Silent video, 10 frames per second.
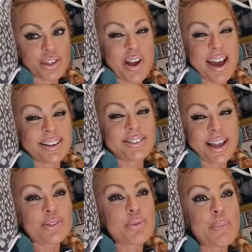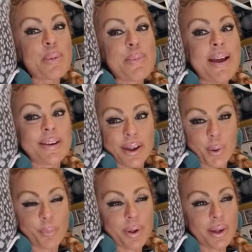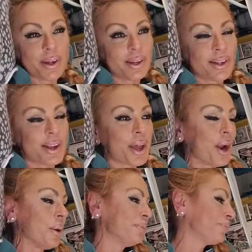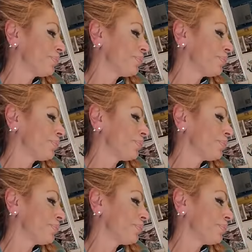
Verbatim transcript: So I had to, like, reprimand him, you know,